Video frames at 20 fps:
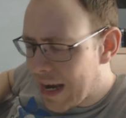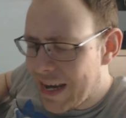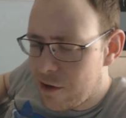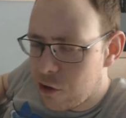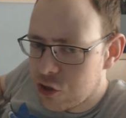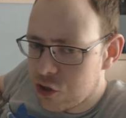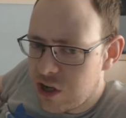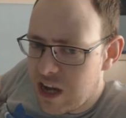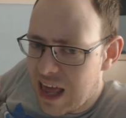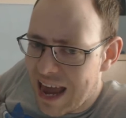
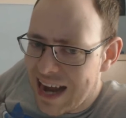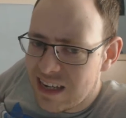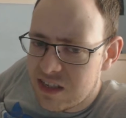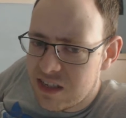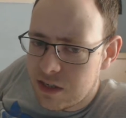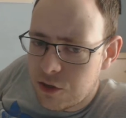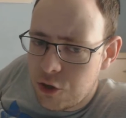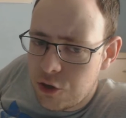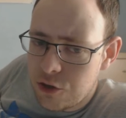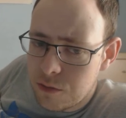it doesn't
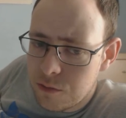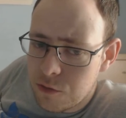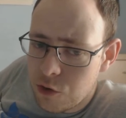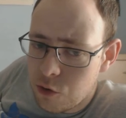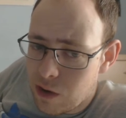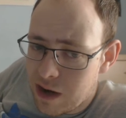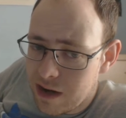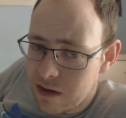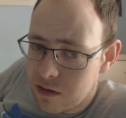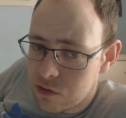execute them
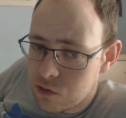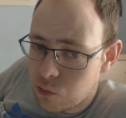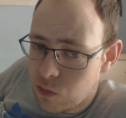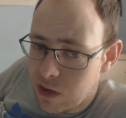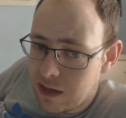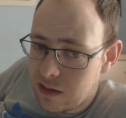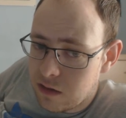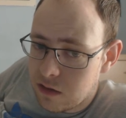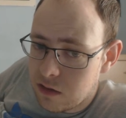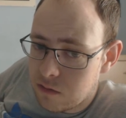quite as
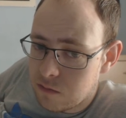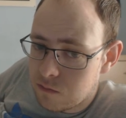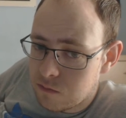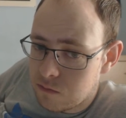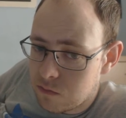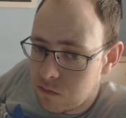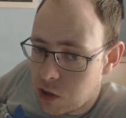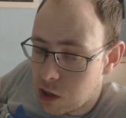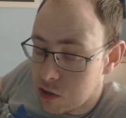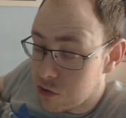well
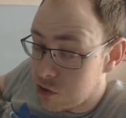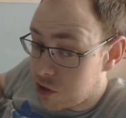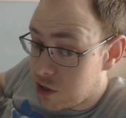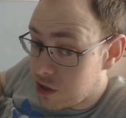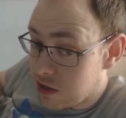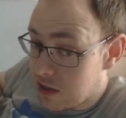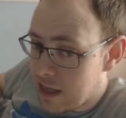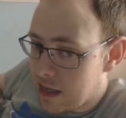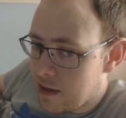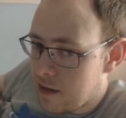
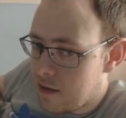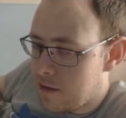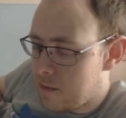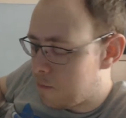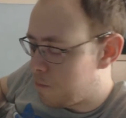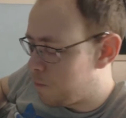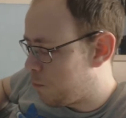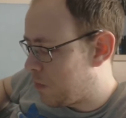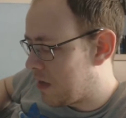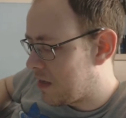constantly,
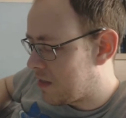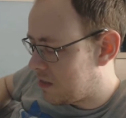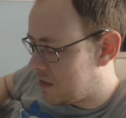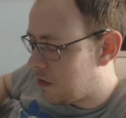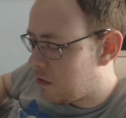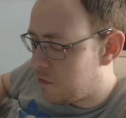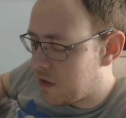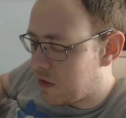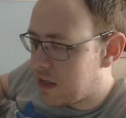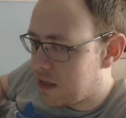but I
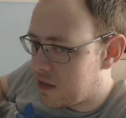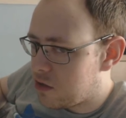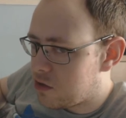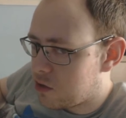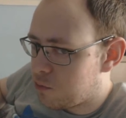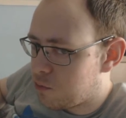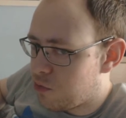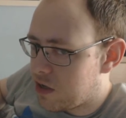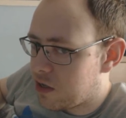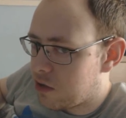still think it
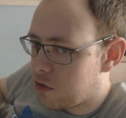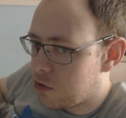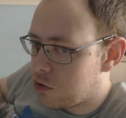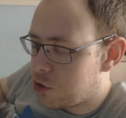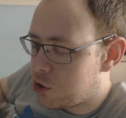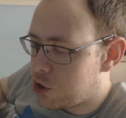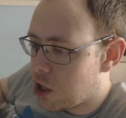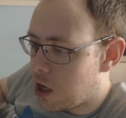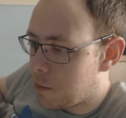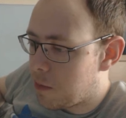does a pretty
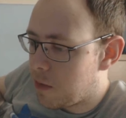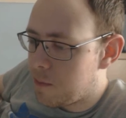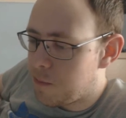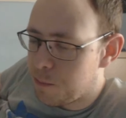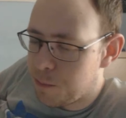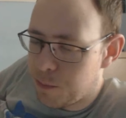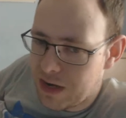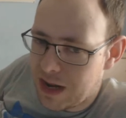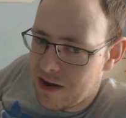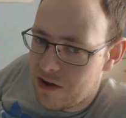good job.
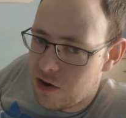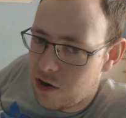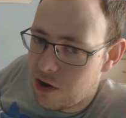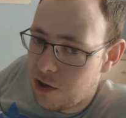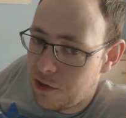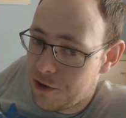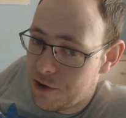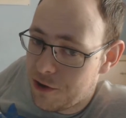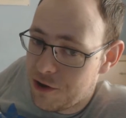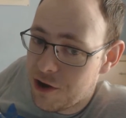But I
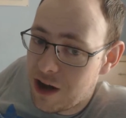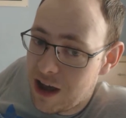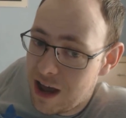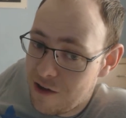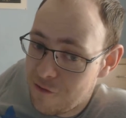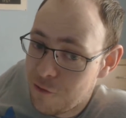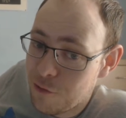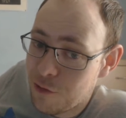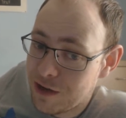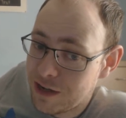know that
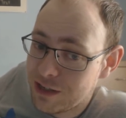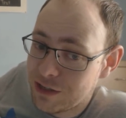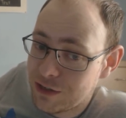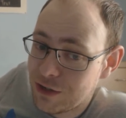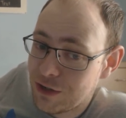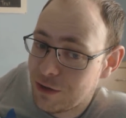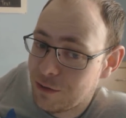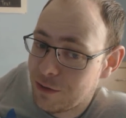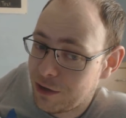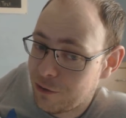not everyone is
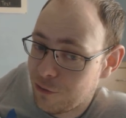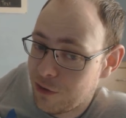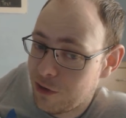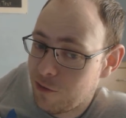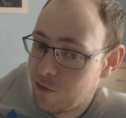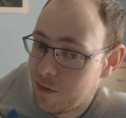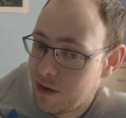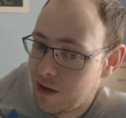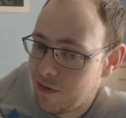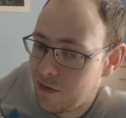going to
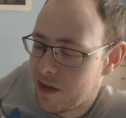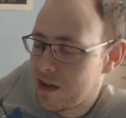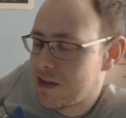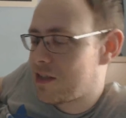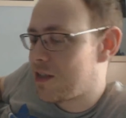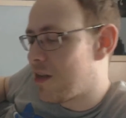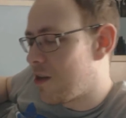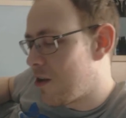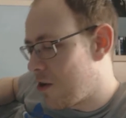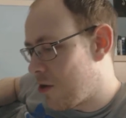agree with me on
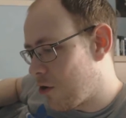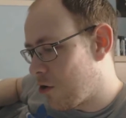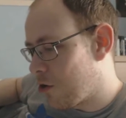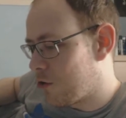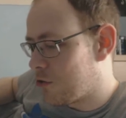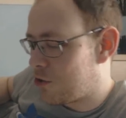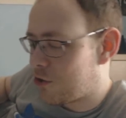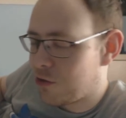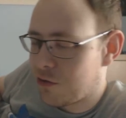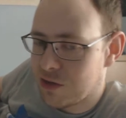this.
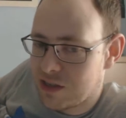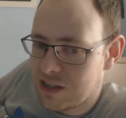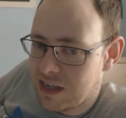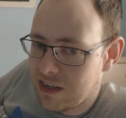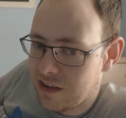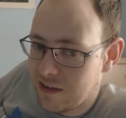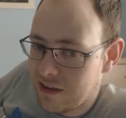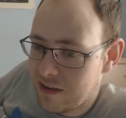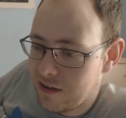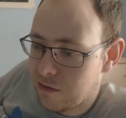Old school
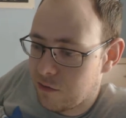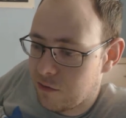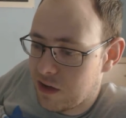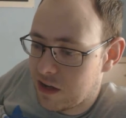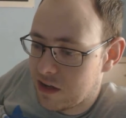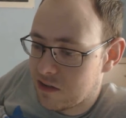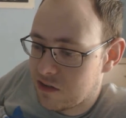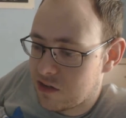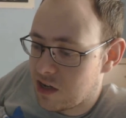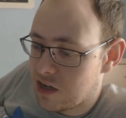Silent Hill
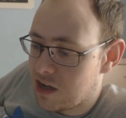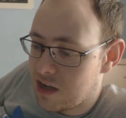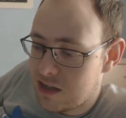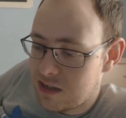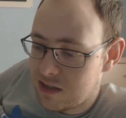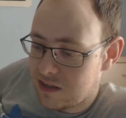fans.